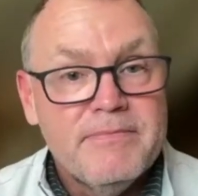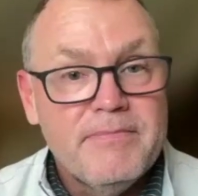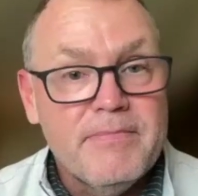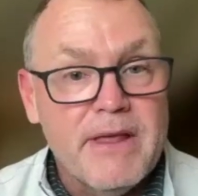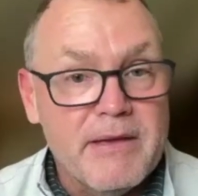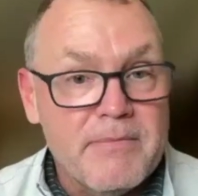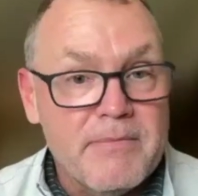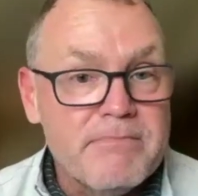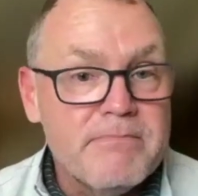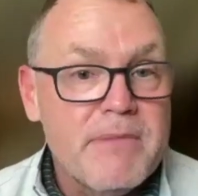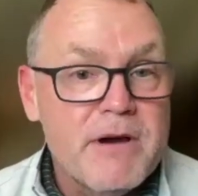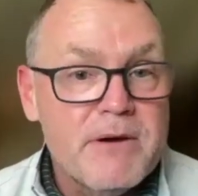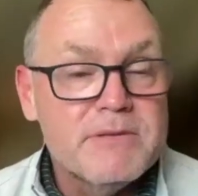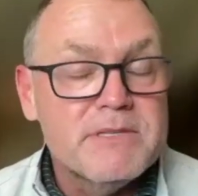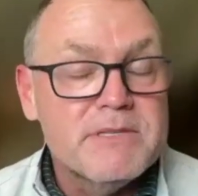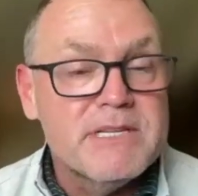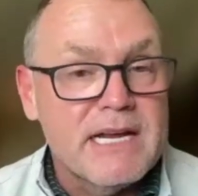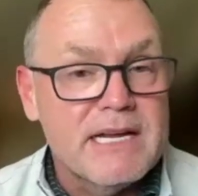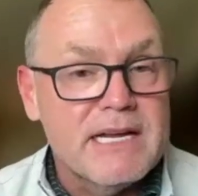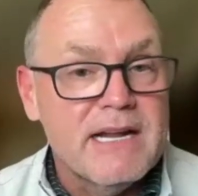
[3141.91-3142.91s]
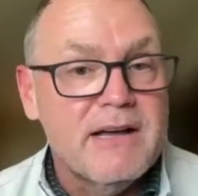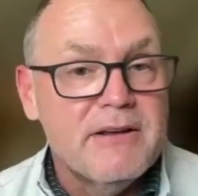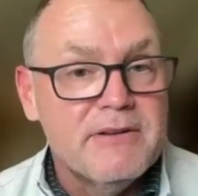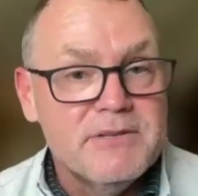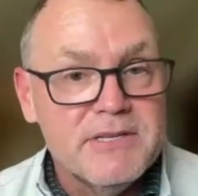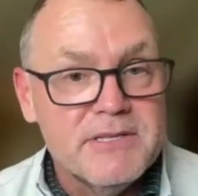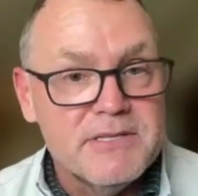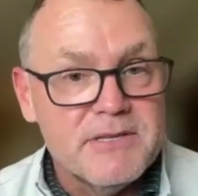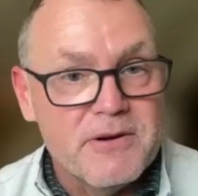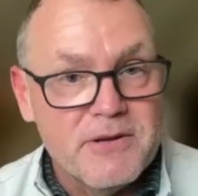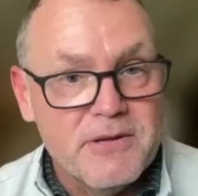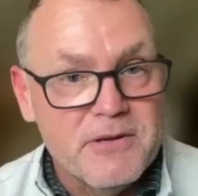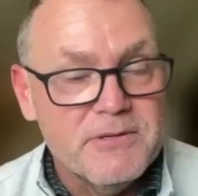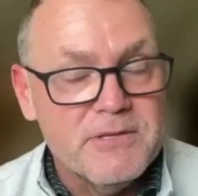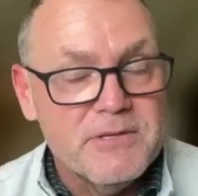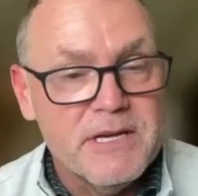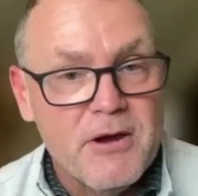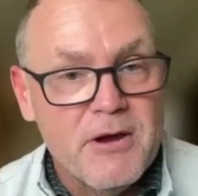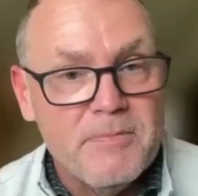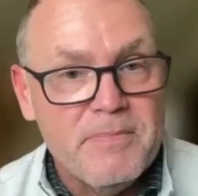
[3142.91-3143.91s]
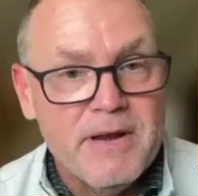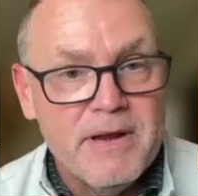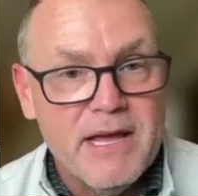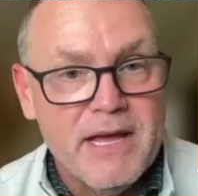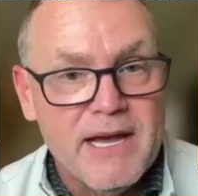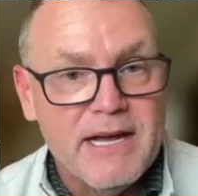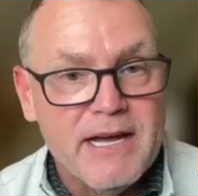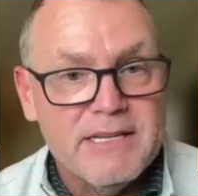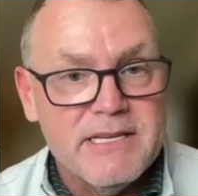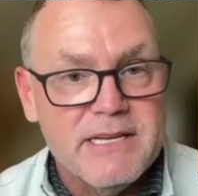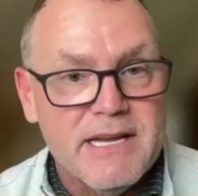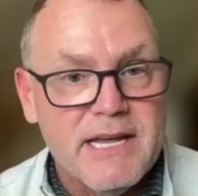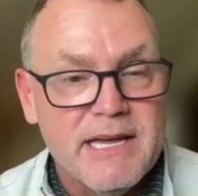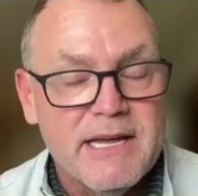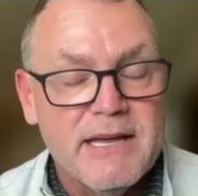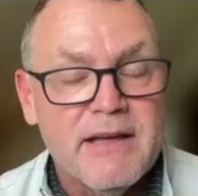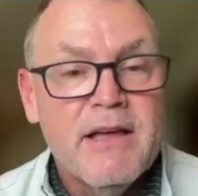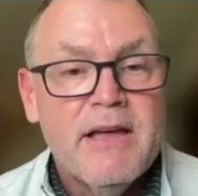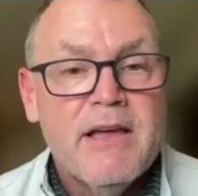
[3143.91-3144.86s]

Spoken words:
Like most technologies are using OpenAI today.